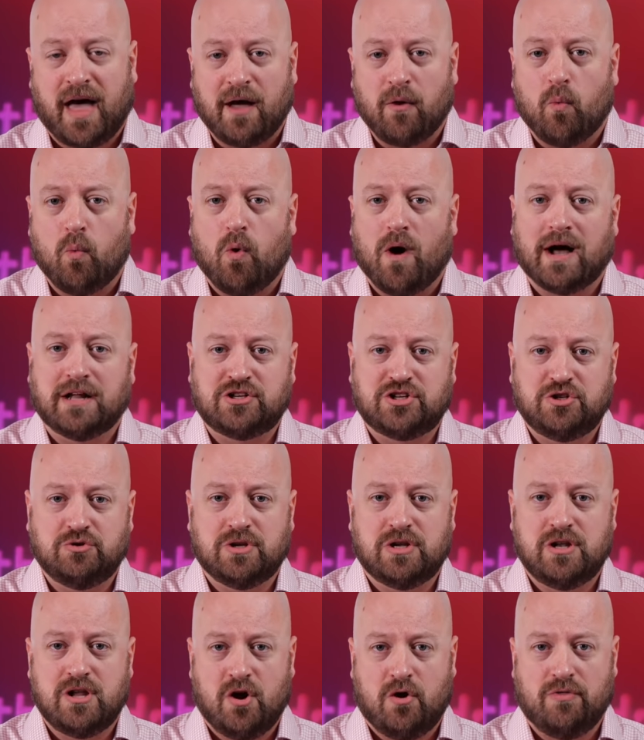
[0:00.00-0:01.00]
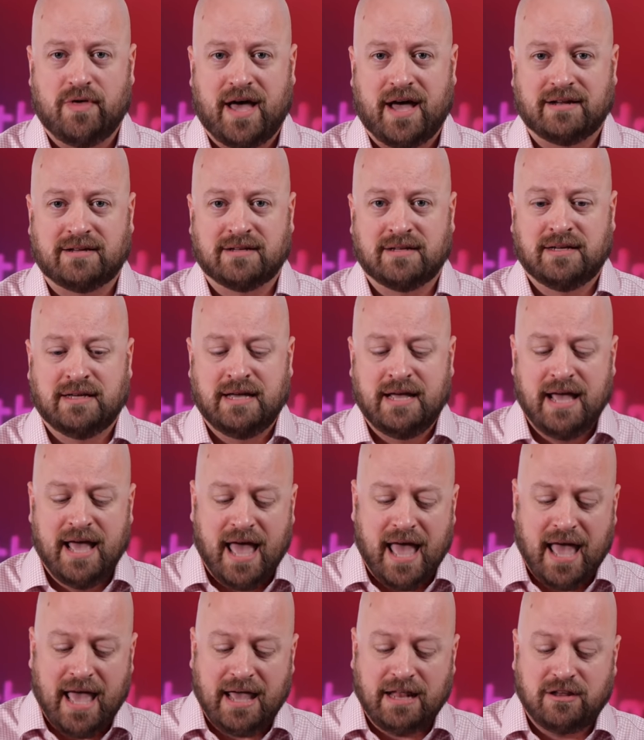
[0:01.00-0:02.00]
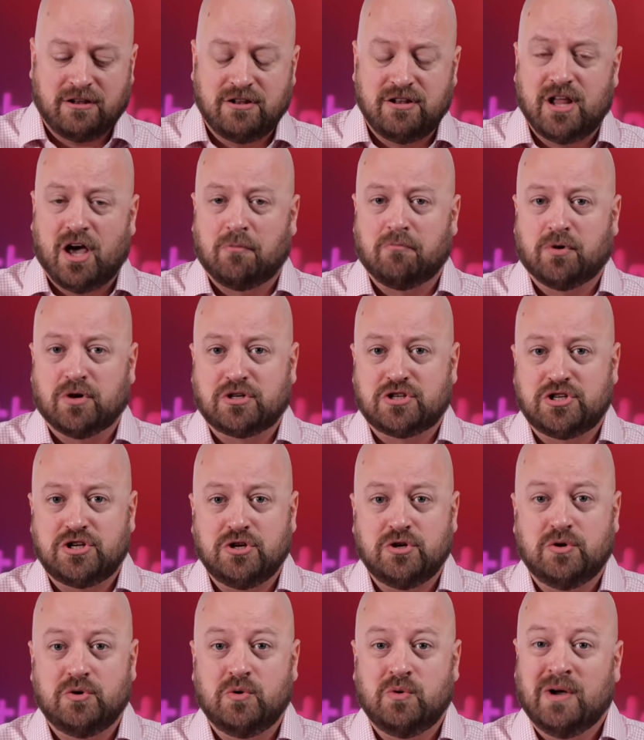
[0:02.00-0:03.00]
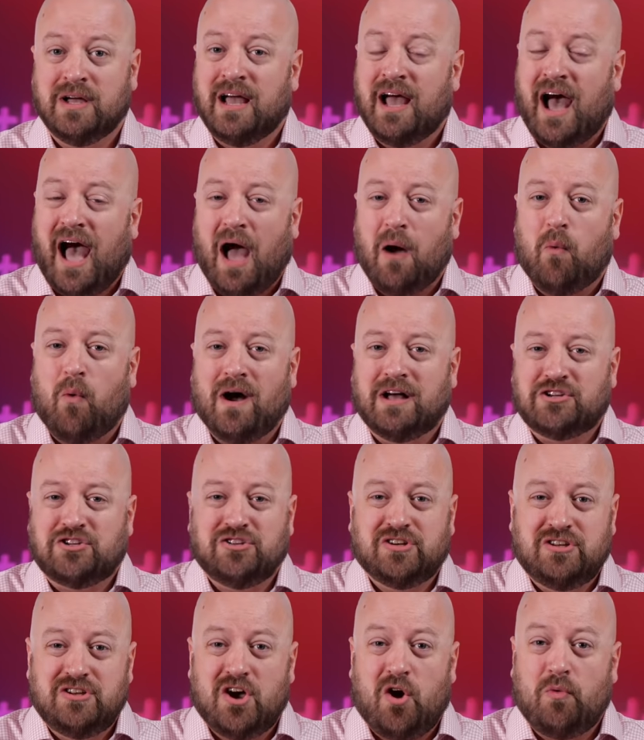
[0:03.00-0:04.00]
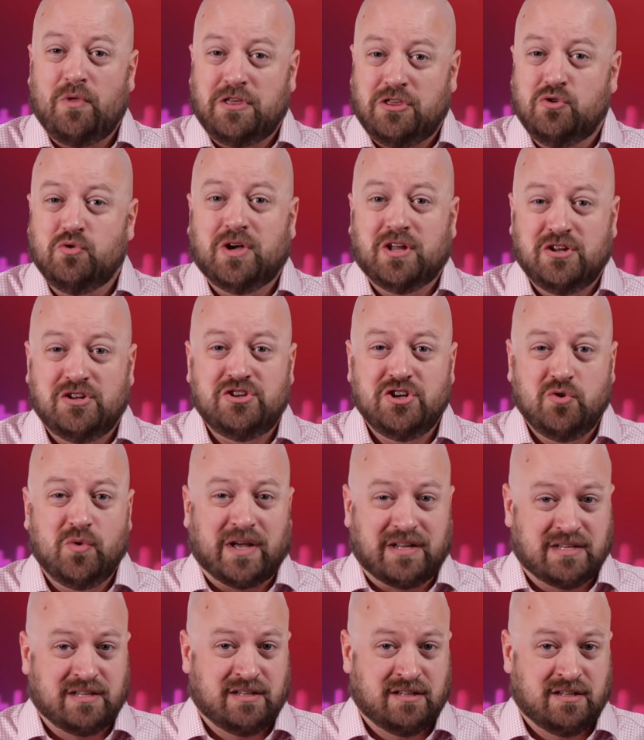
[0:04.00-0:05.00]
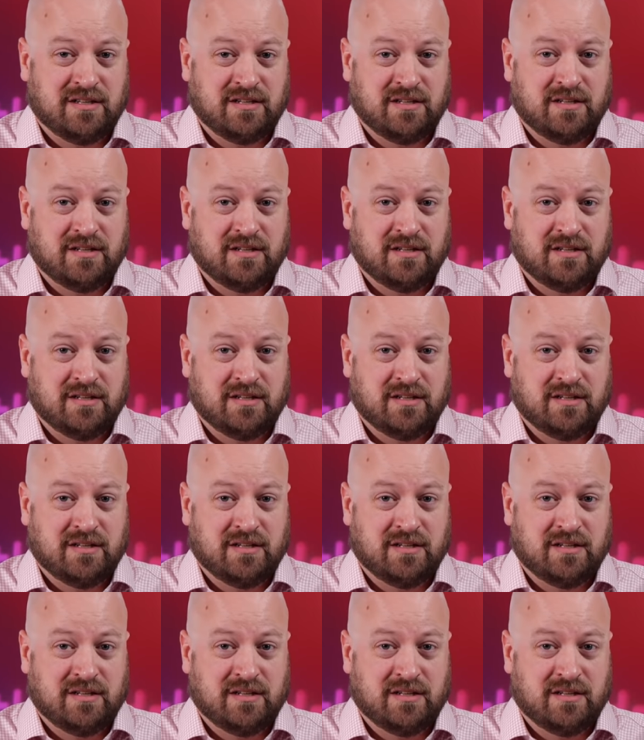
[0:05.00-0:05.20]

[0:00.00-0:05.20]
I want you to know that. And number two, I want you to know that you can do it.